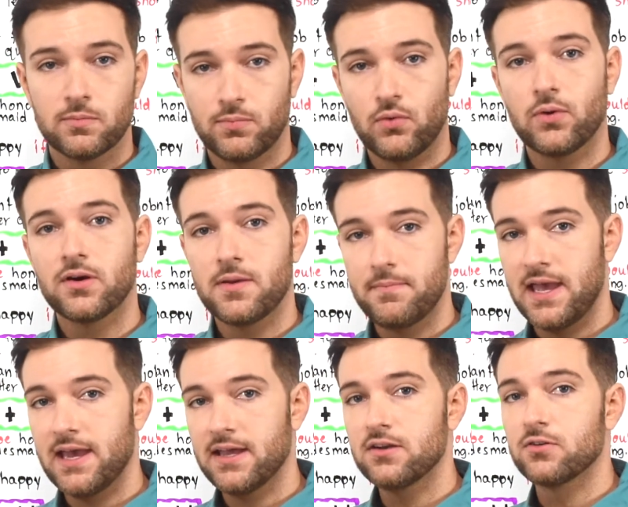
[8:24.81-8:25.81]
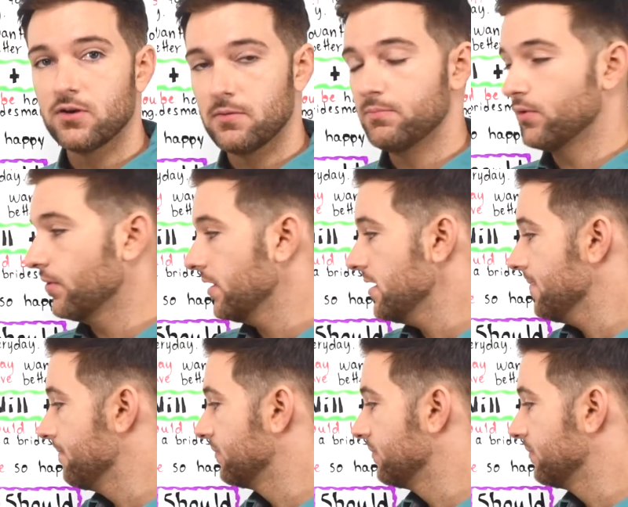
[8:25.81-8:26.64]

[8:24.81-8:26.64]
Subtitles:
born a man or a boy,